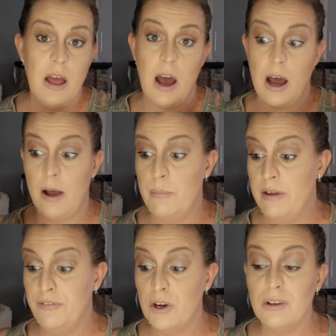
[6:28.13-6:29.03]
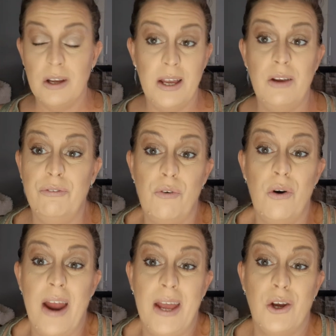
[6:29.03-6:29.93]
Um, if you're looking
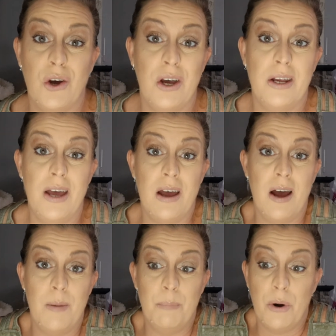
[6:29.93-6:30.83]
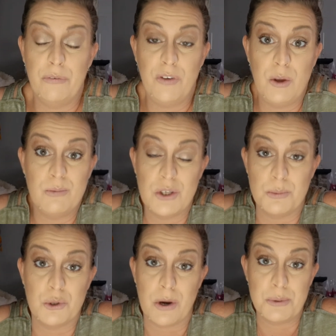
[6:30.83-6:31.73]
for a good um, perfume
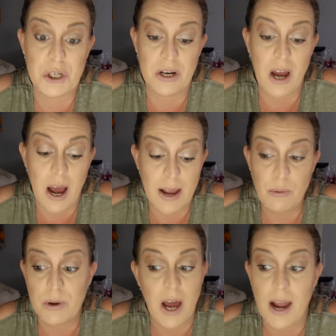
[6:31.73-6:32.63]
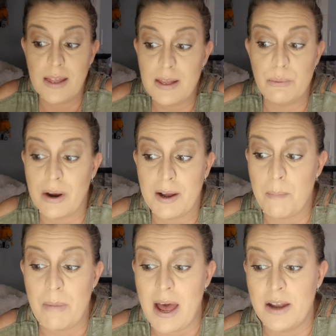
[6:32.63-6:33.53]
subscription, I would highly
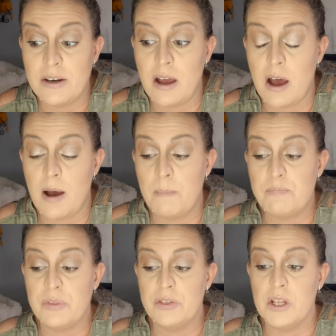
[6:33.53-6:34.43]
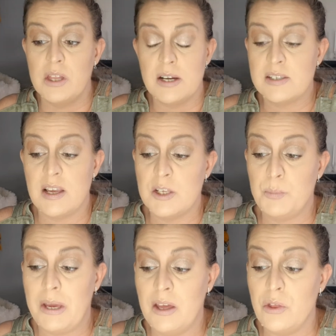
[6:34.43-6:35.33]
recommend um, the Lux S
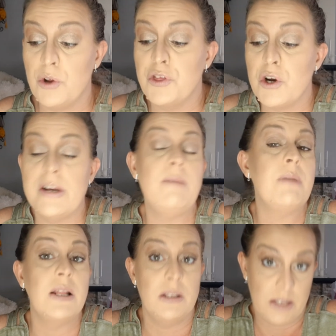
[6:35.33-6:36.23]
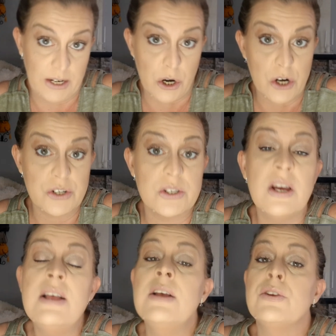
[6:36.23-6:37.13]
B. They're thirty milliliters,
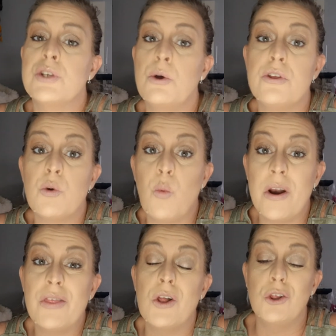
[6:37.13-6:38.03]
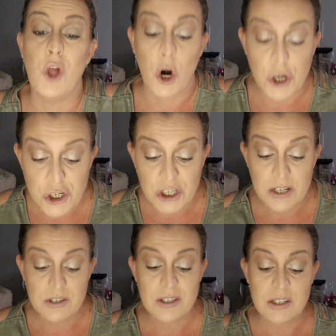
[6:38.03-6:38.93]
so they're one of the
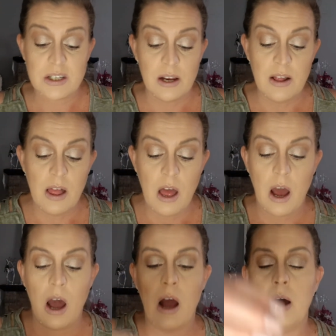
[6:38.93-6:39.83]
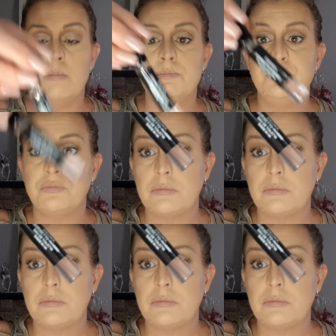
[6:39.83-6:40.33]
largest um,